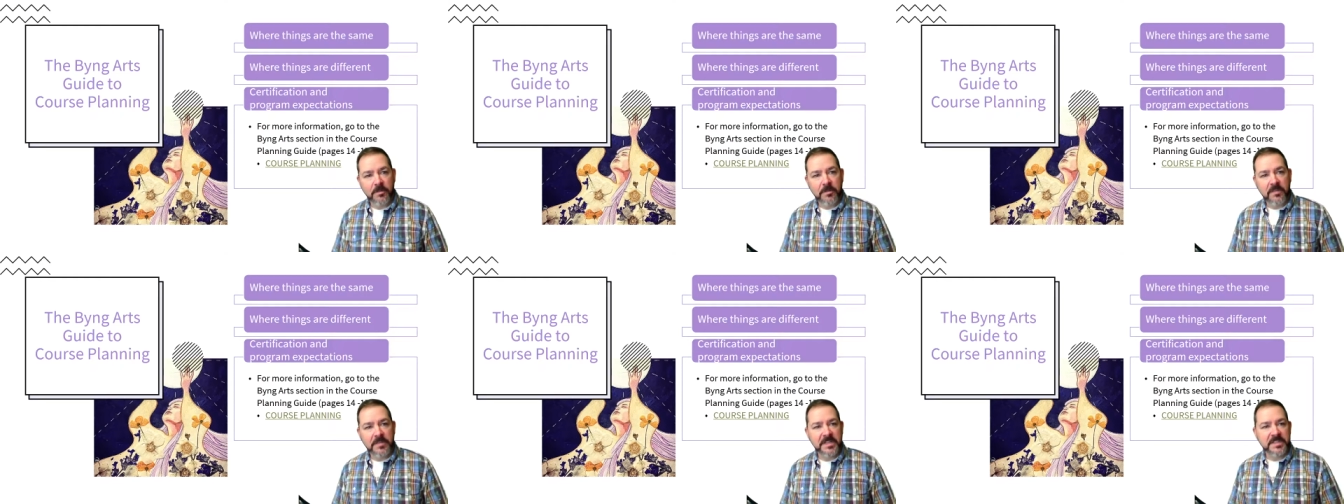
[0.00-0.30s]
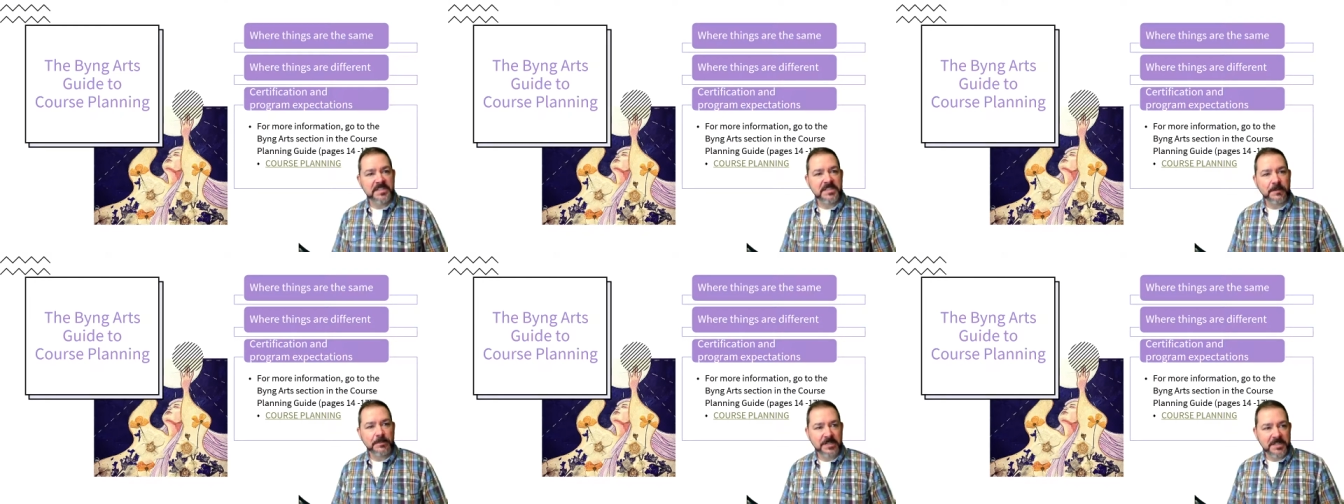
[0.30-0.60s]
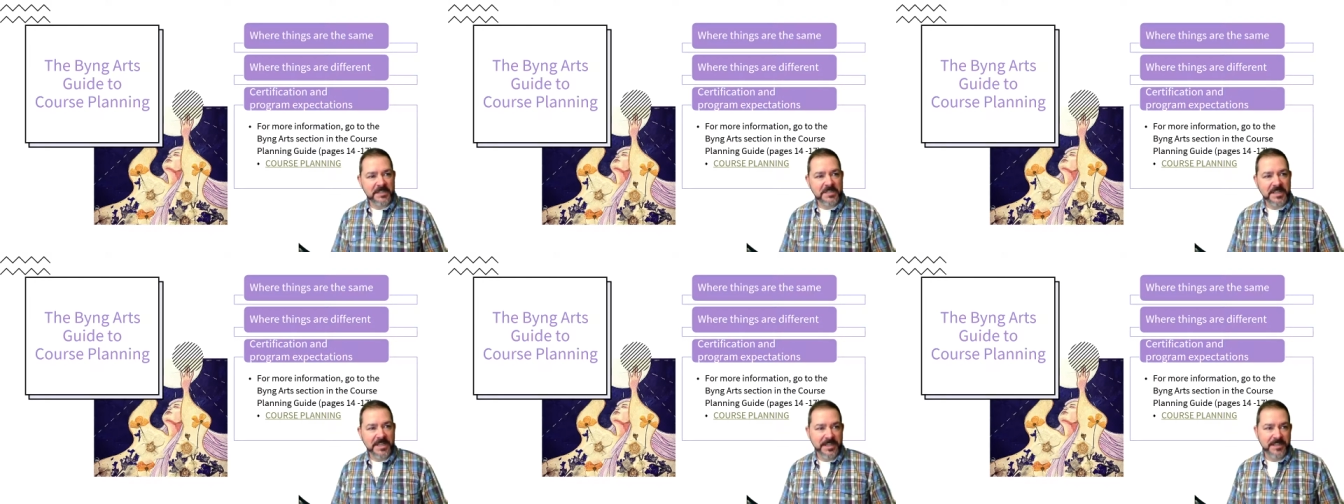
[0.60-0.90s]
all the things I'm
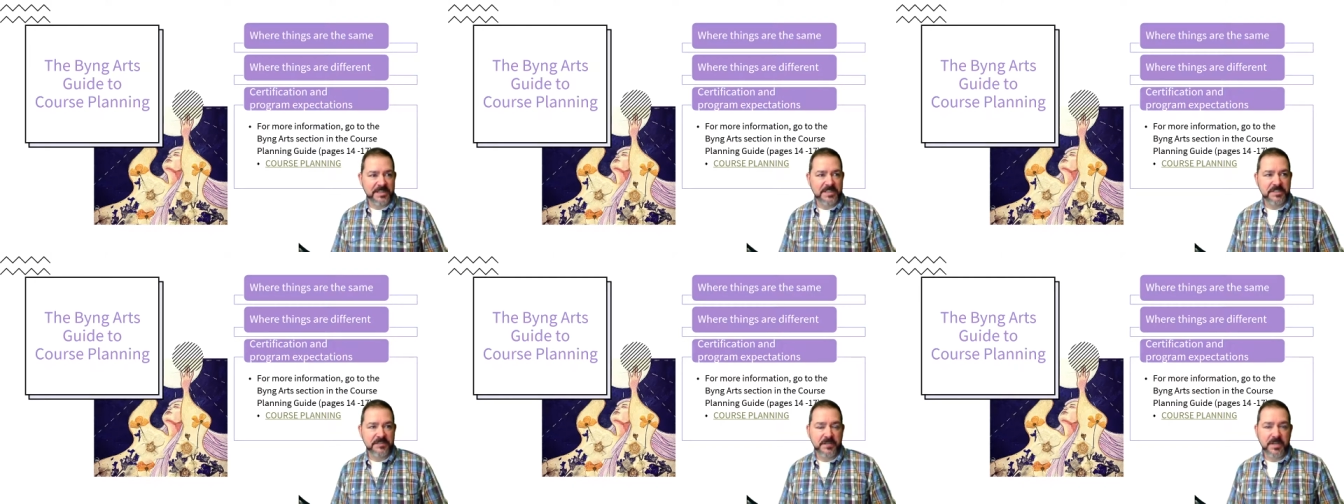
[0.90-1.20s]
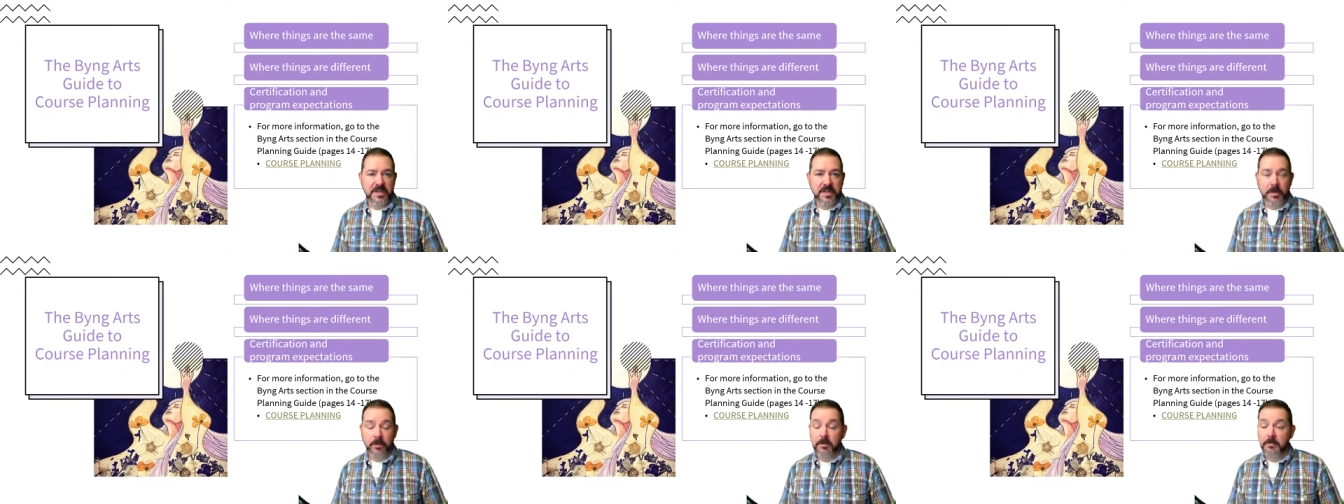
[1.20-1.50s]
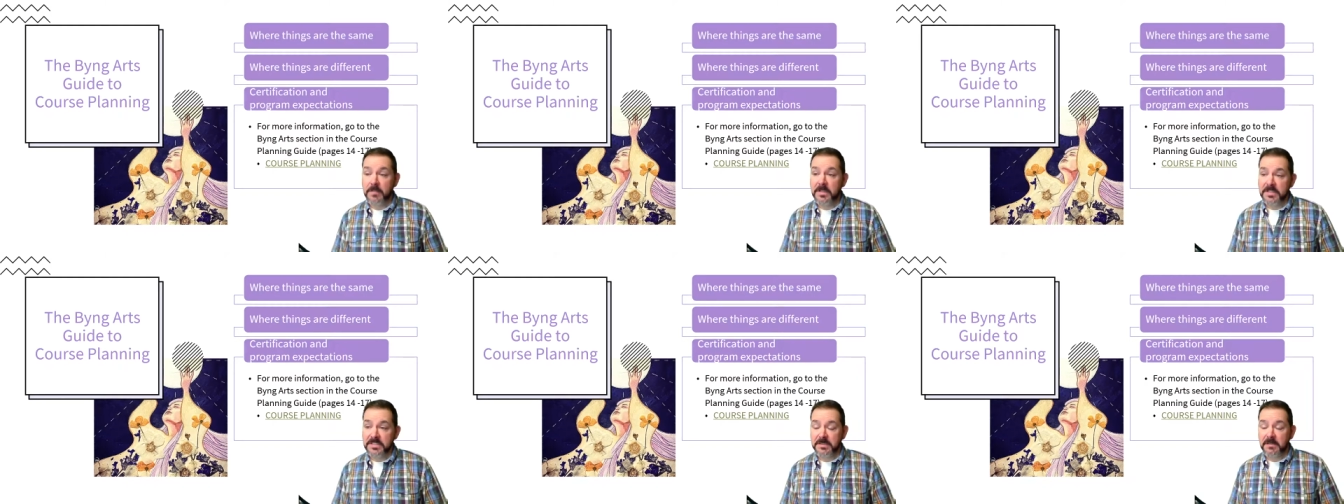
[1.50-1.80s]
going to say in this
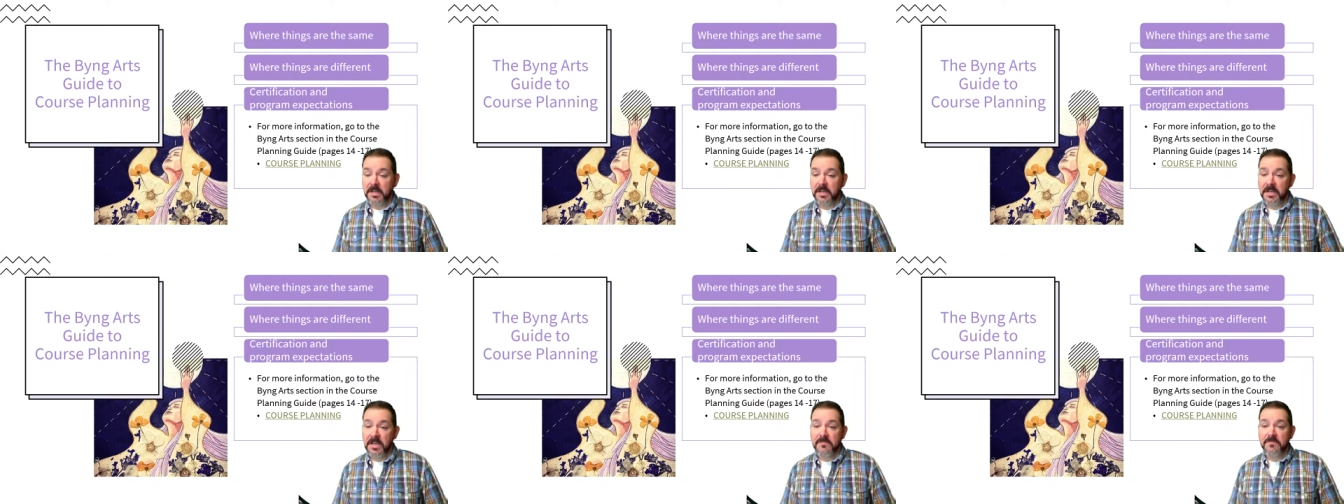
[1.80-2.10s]
video because I'm going to